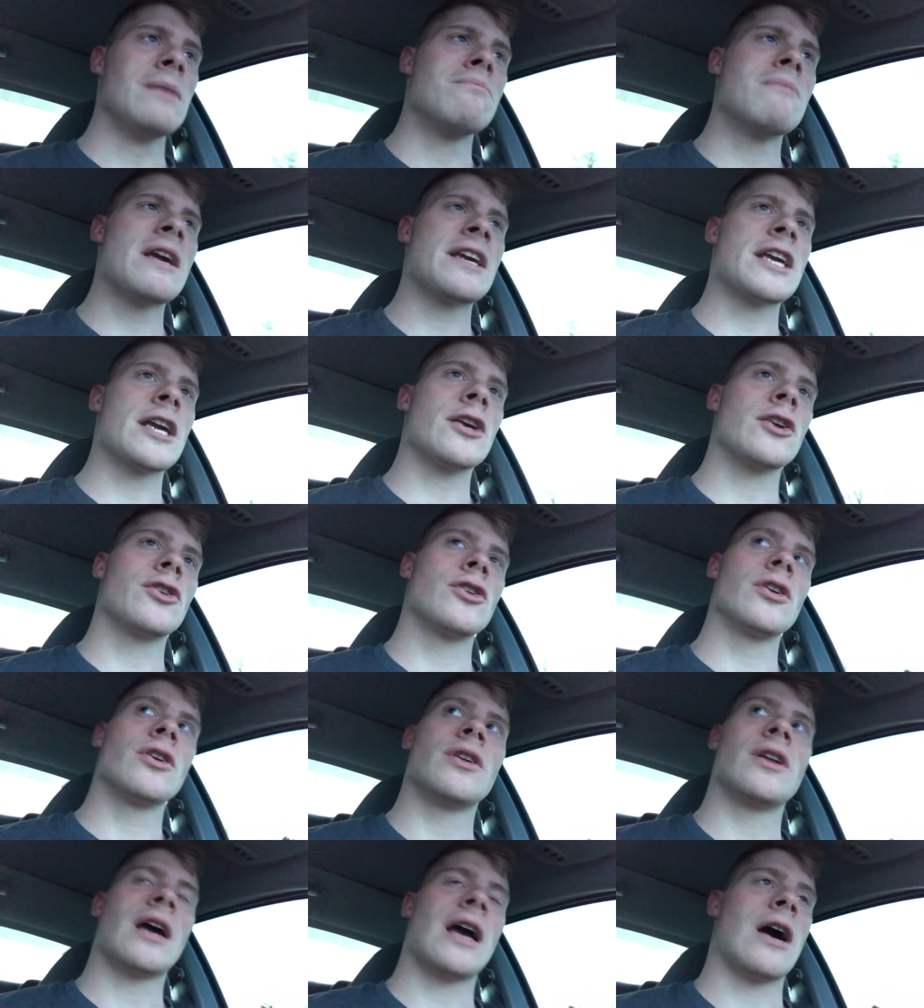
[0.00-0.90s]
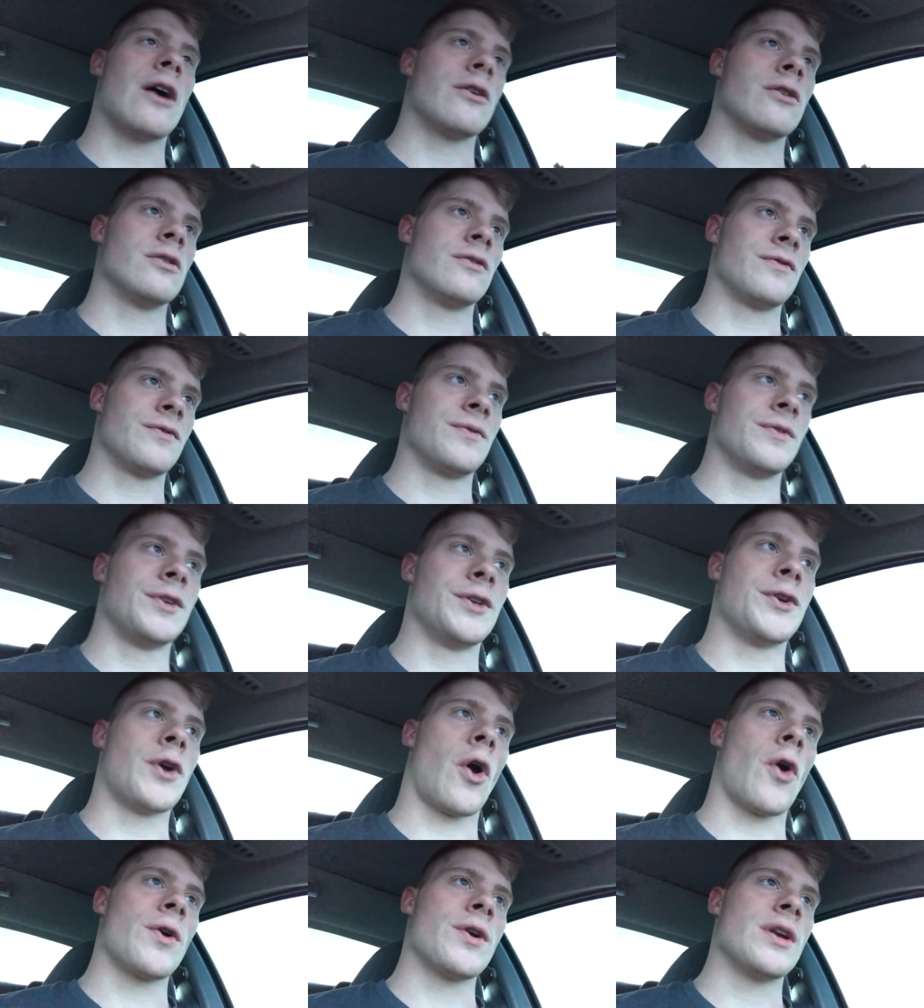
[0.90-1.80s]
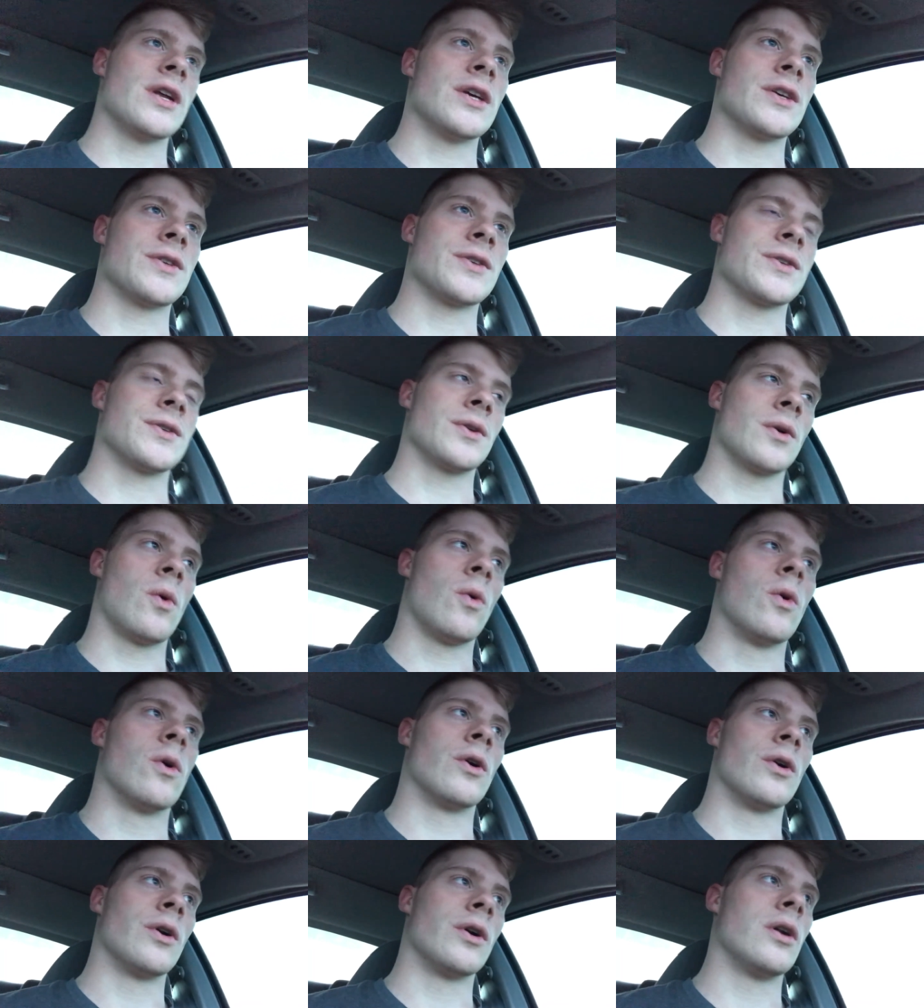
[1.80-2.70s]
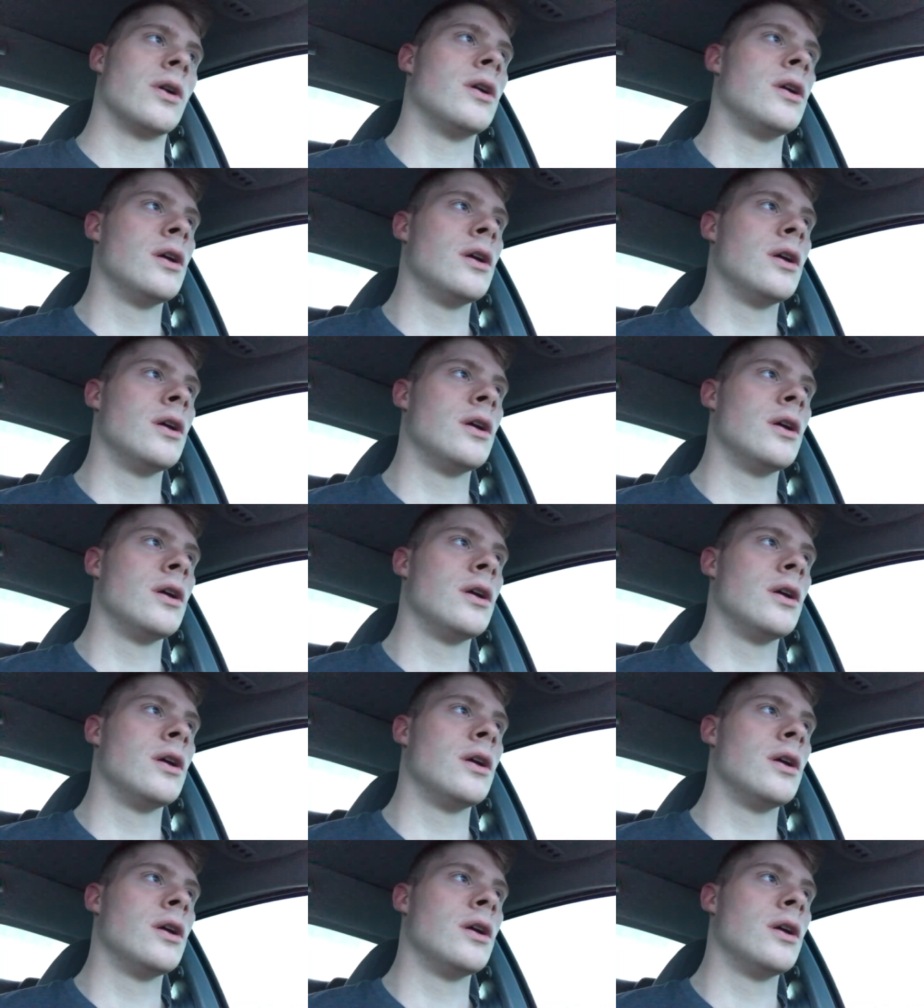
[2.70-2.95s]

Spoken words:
making good out of the darkness. Or